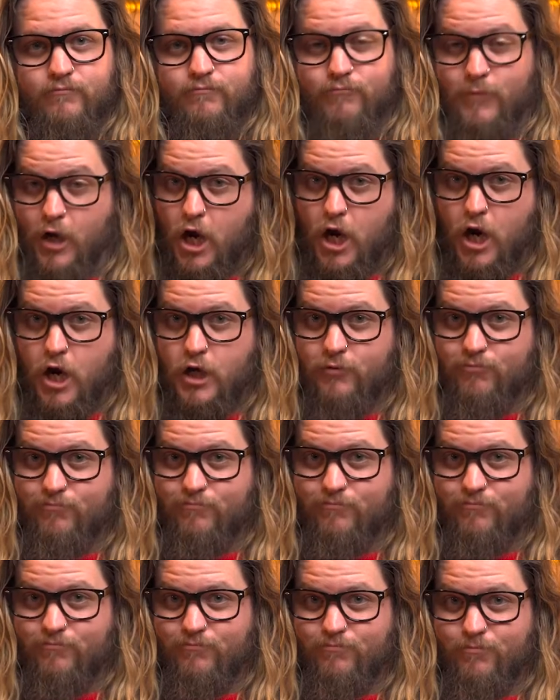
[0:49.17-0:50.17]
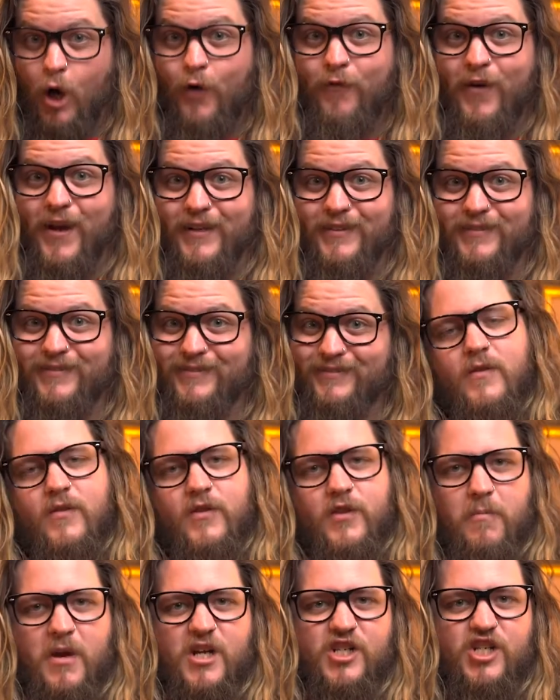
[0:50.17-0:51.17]
Yes. Perfect!
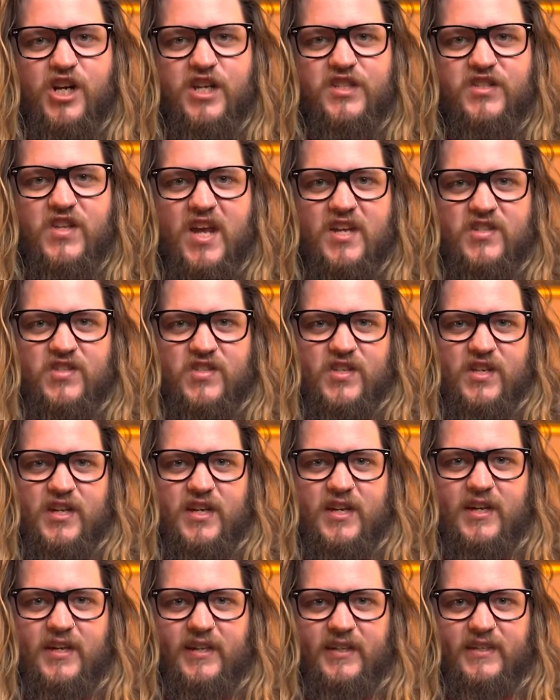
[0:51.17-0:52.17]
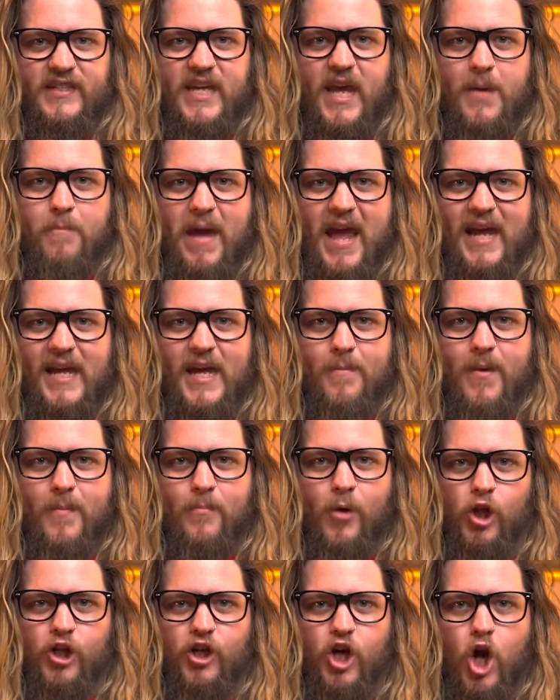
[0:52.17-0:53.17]
The mission is this. Get back at my
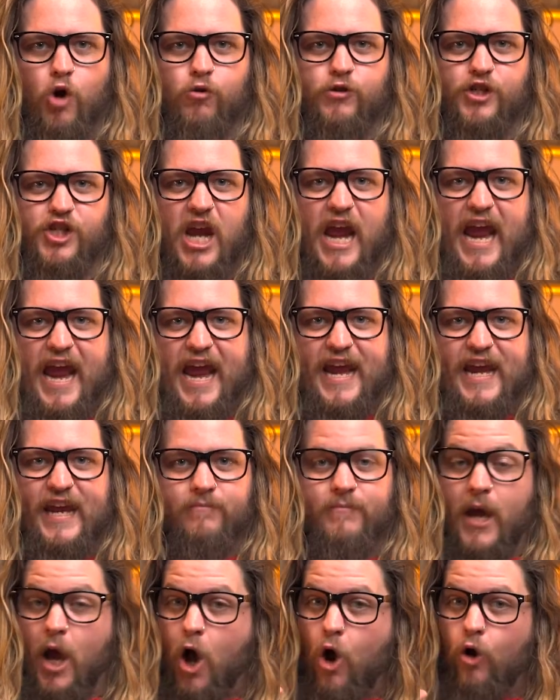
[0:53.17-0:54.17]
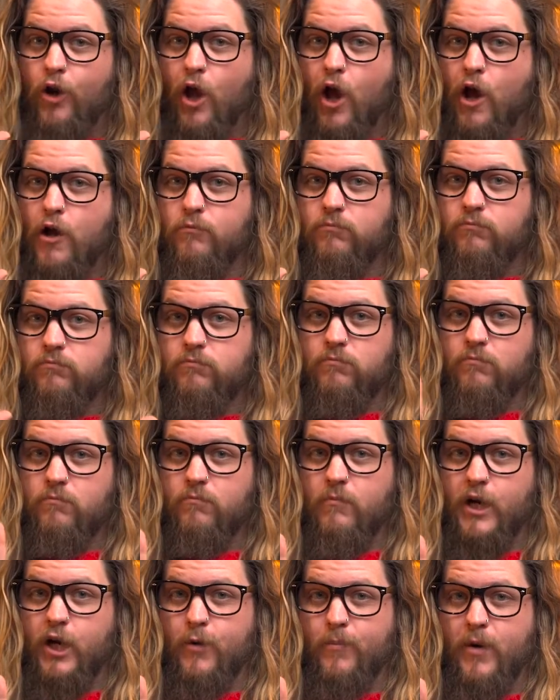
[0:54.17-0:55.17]
boy O'Shea. Now hold on,
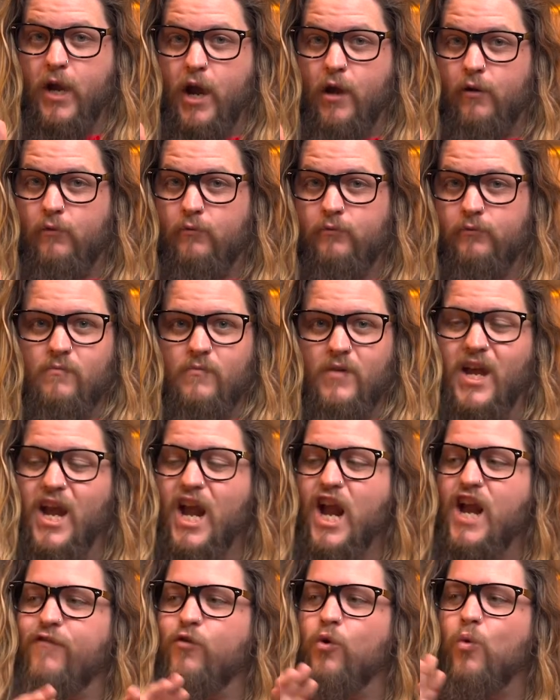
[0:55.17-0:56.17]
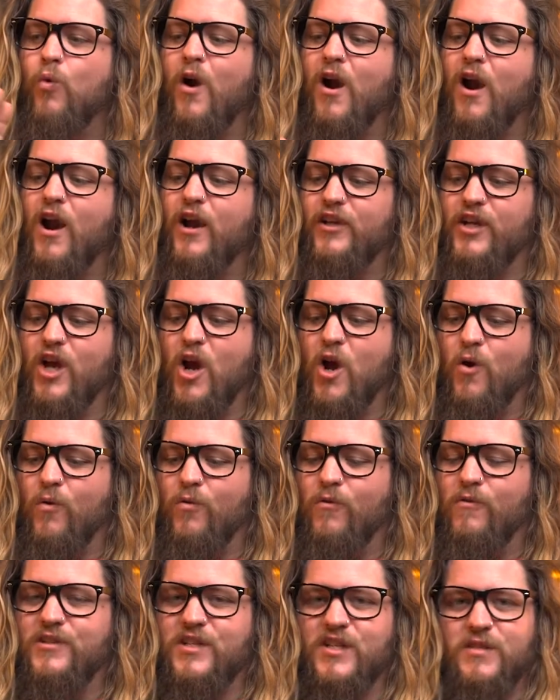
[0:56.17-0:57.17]
hear me out. Everywhere I go,
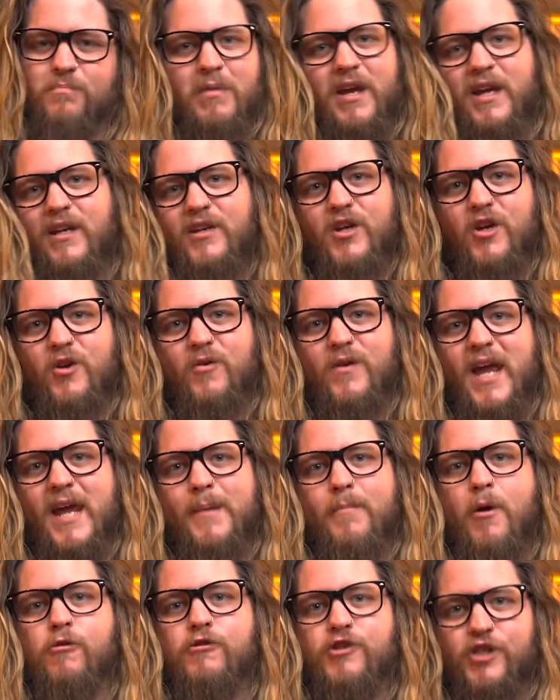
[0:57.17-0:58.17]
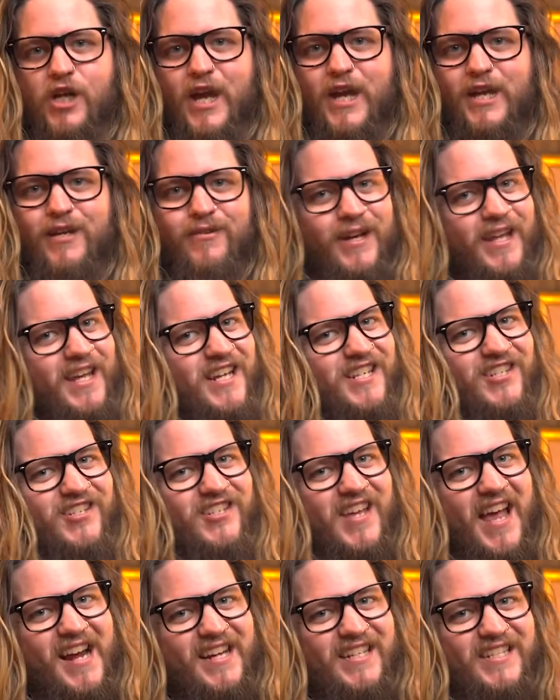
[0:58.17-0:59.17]
there's this big dude named O'Shea, and he
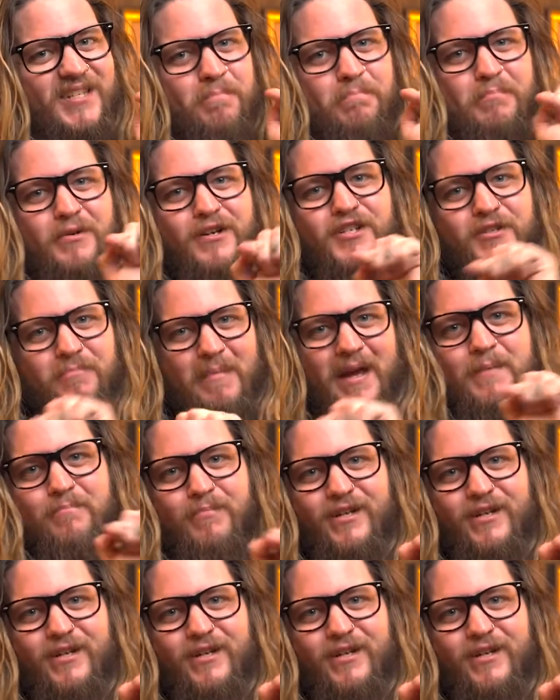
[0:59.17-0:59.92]
just likes to push my